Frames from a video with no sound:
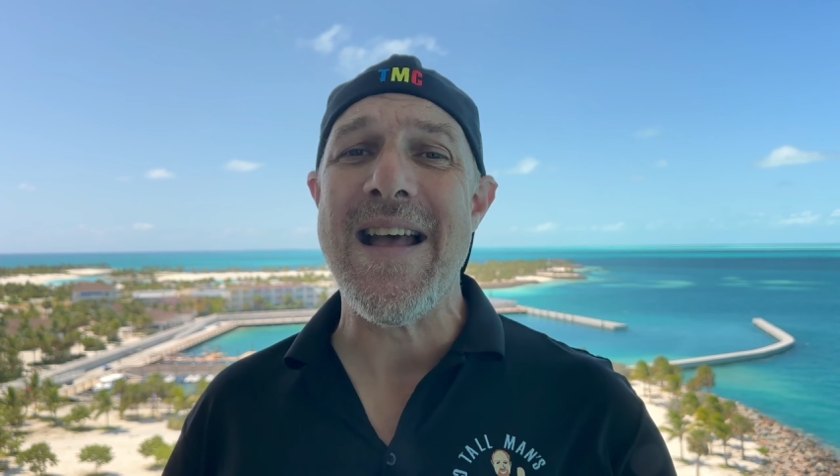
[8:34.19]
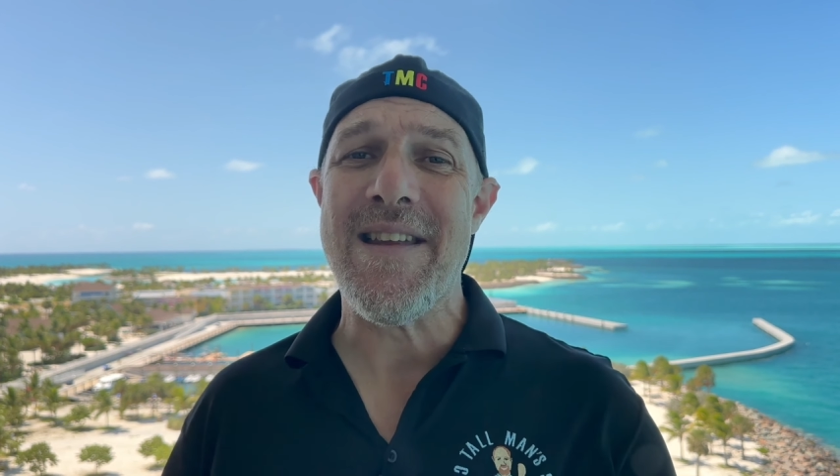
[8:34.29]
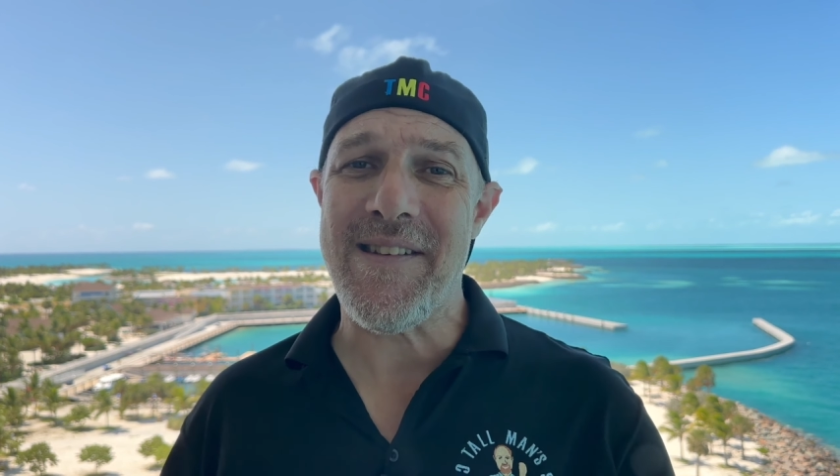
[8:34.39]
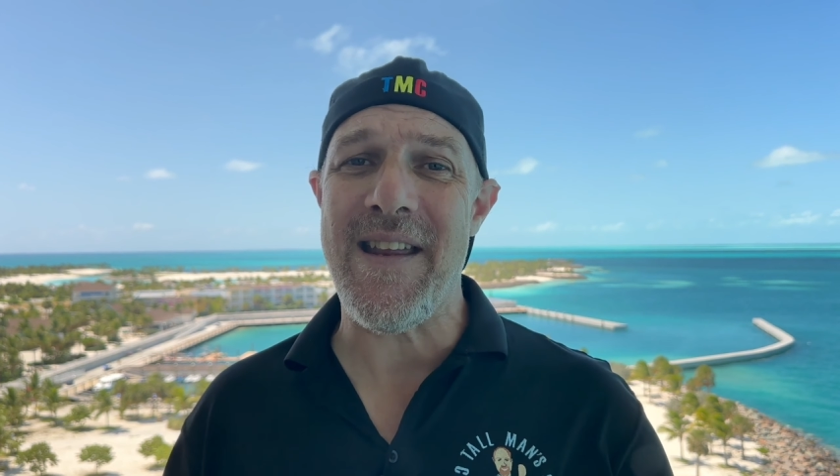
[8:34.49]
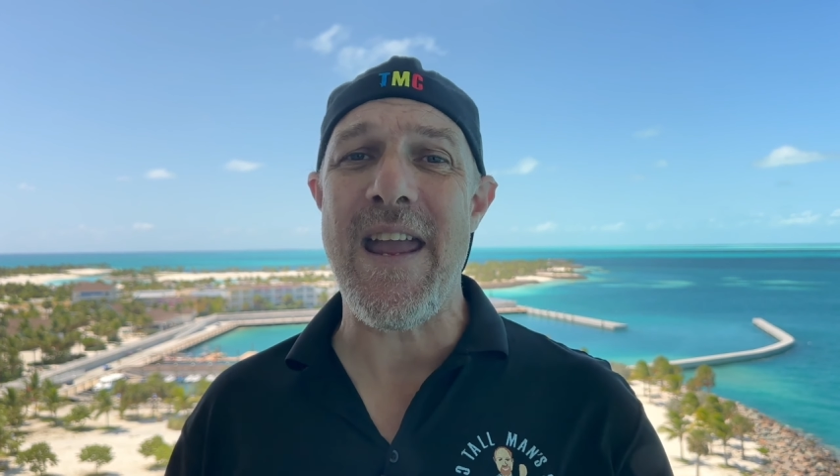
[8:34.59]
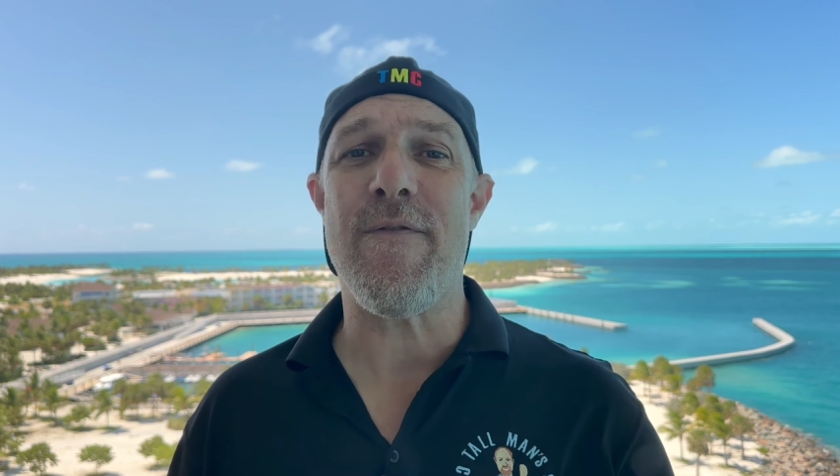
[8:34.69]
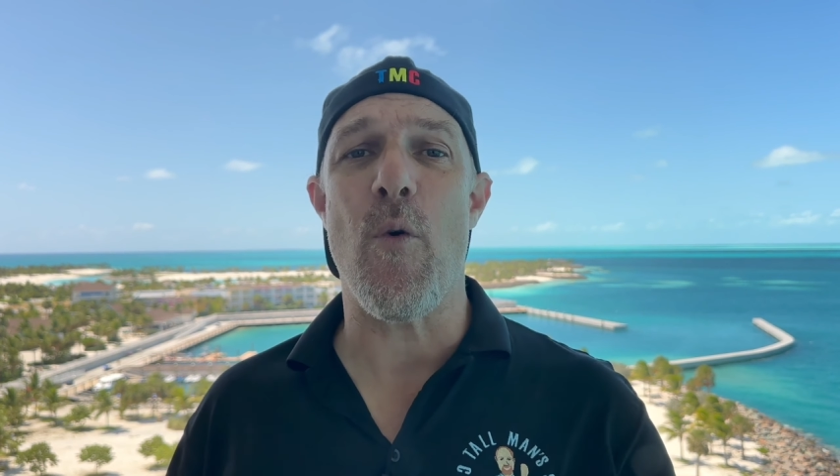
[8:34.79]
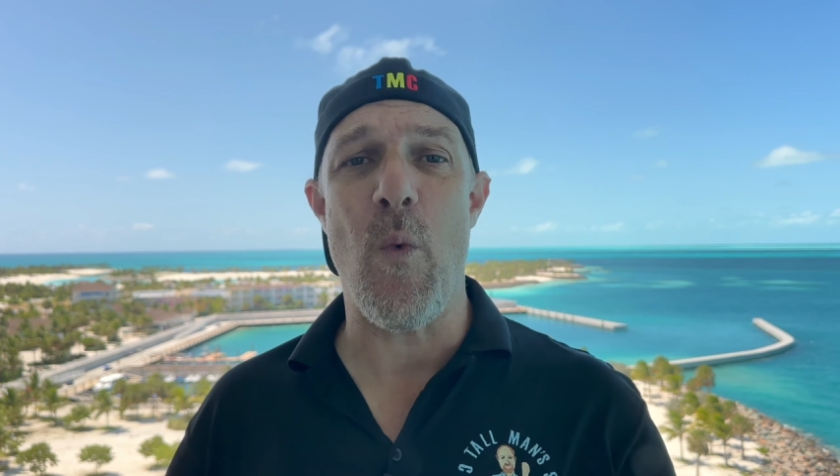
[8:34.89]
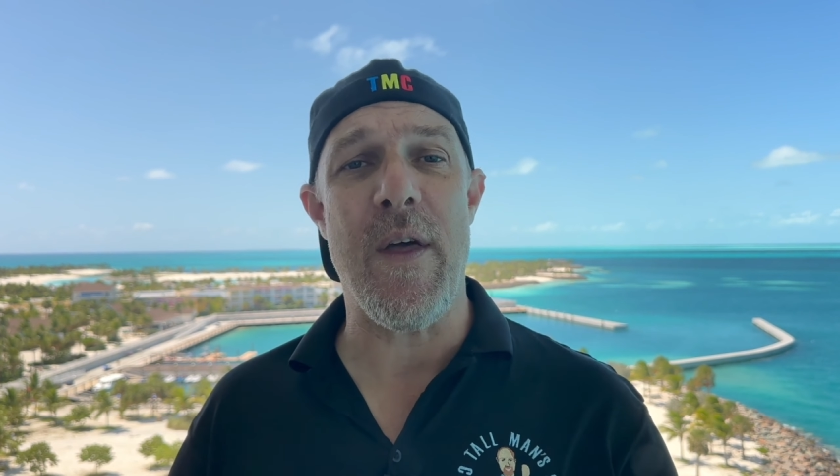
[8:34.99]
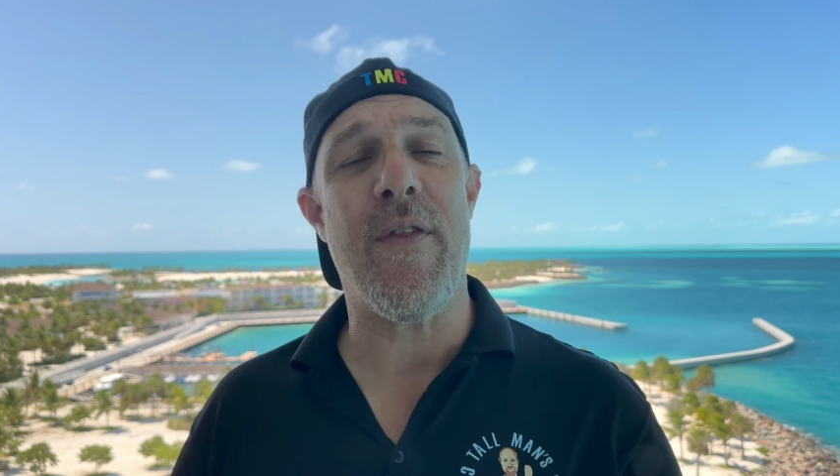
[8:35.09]
safe
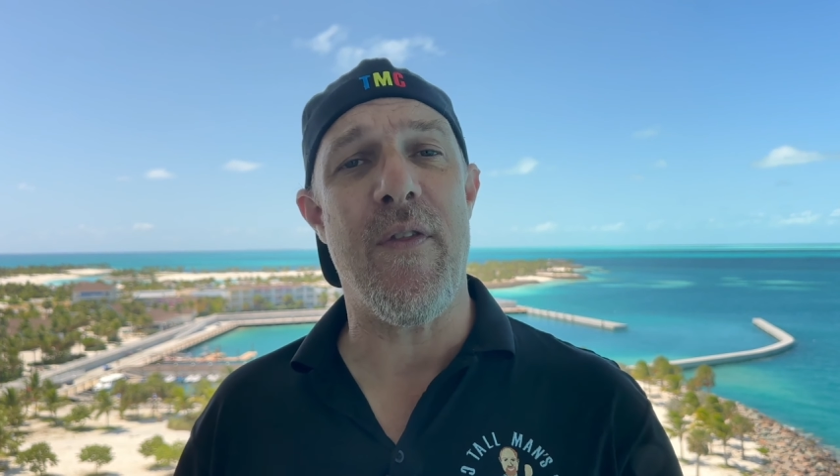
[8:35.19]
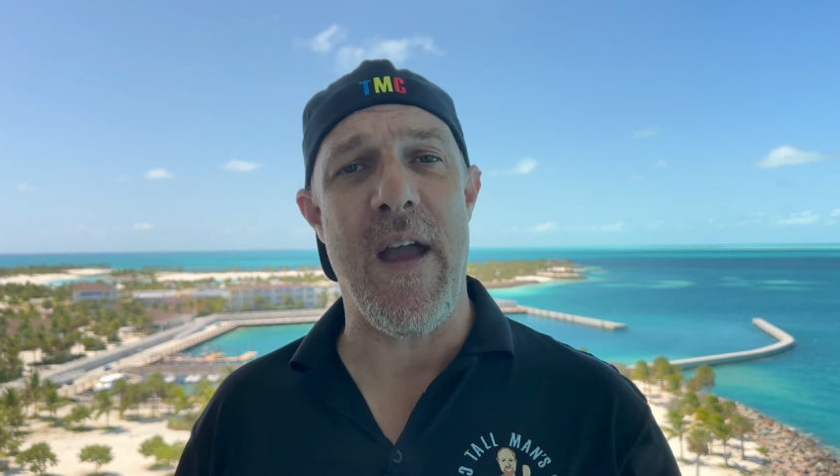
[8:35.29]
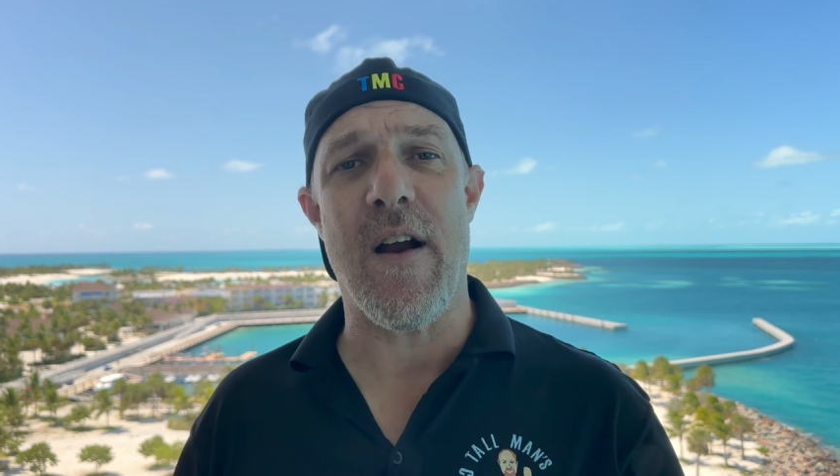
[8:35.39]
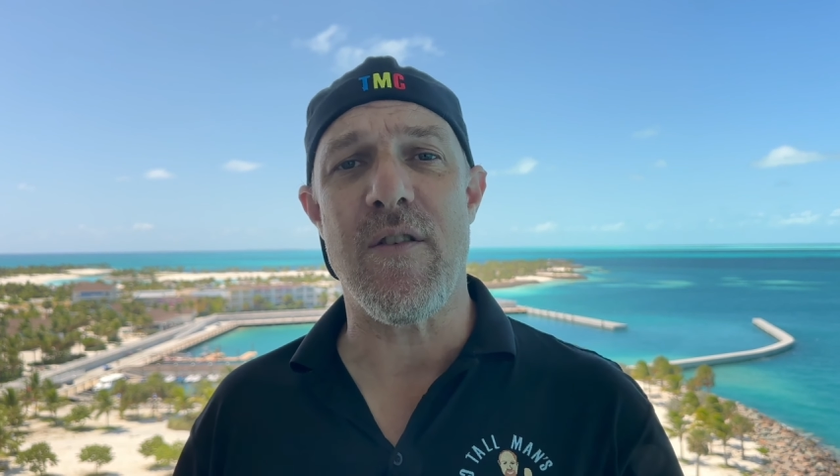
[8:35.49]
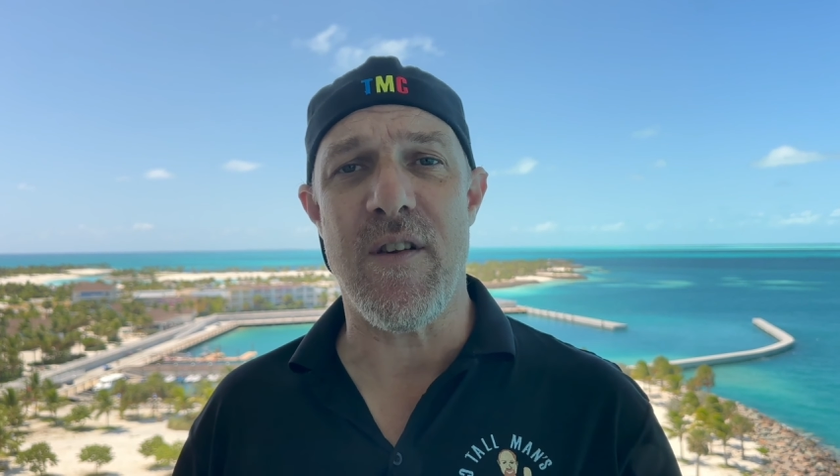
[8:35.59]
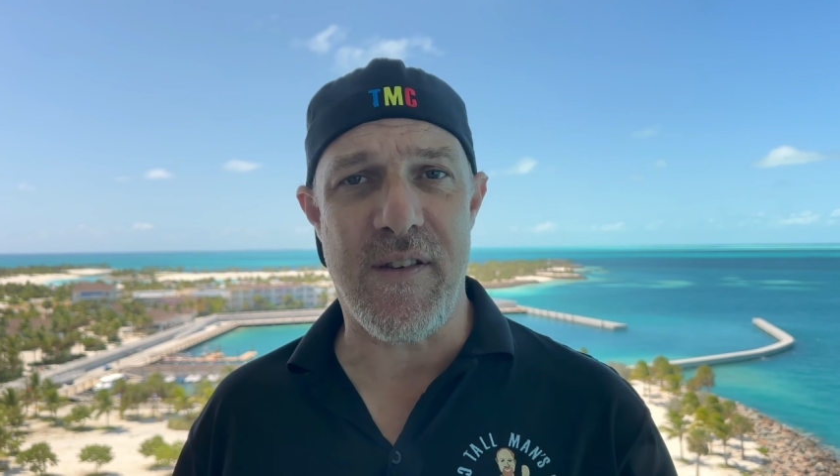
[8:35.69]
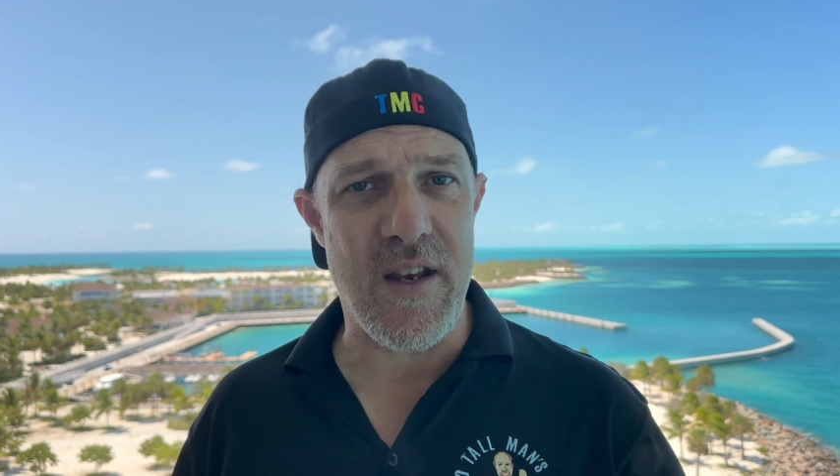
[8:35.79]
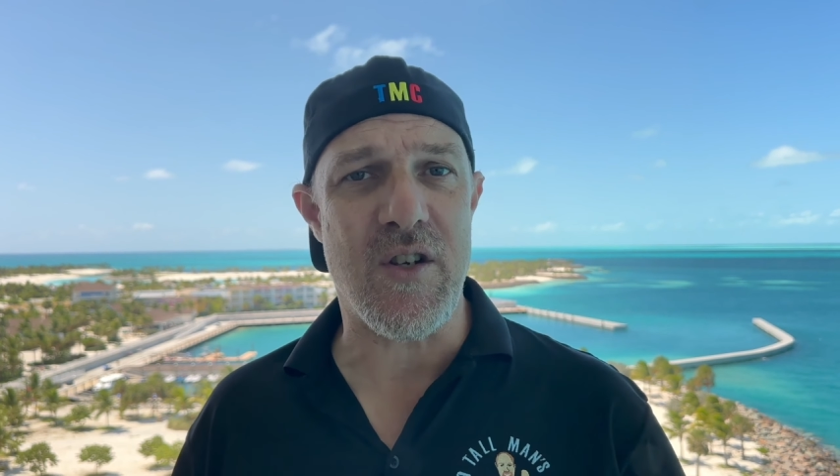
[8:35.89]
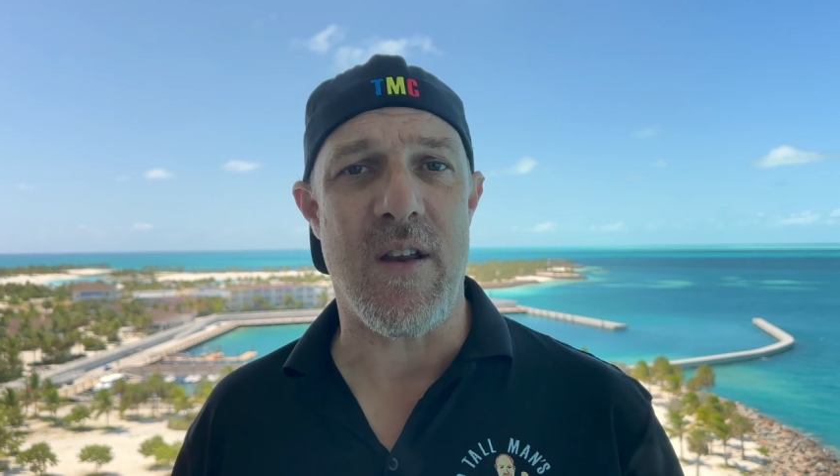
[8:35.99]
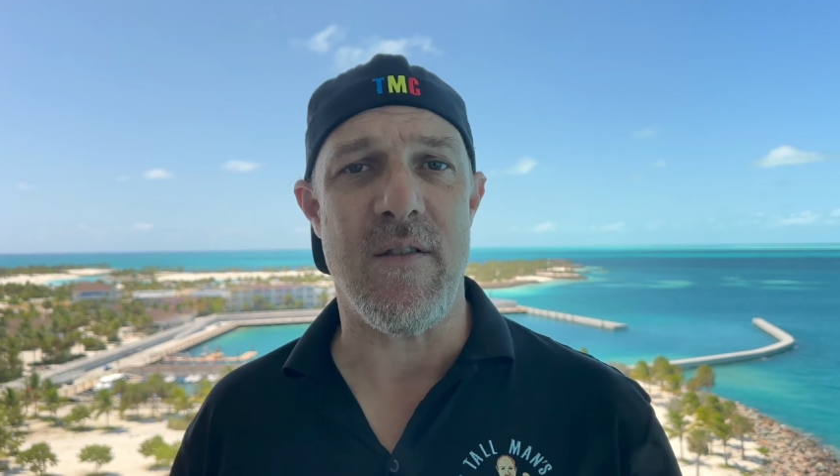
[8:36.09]
with their
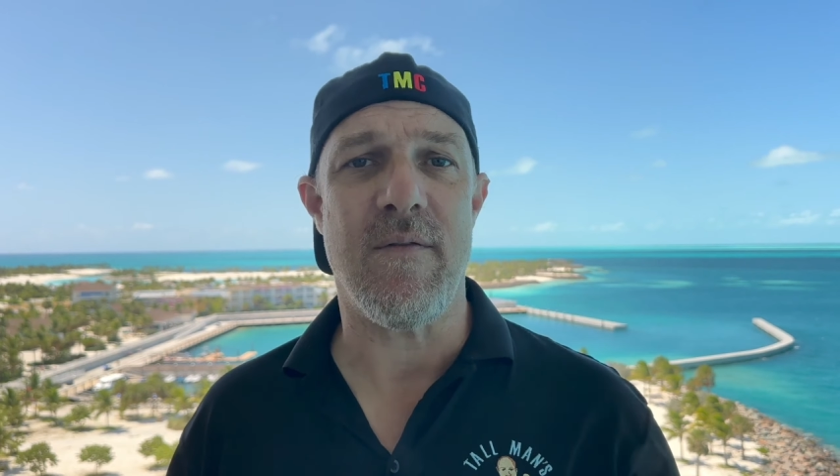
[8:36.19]
decision.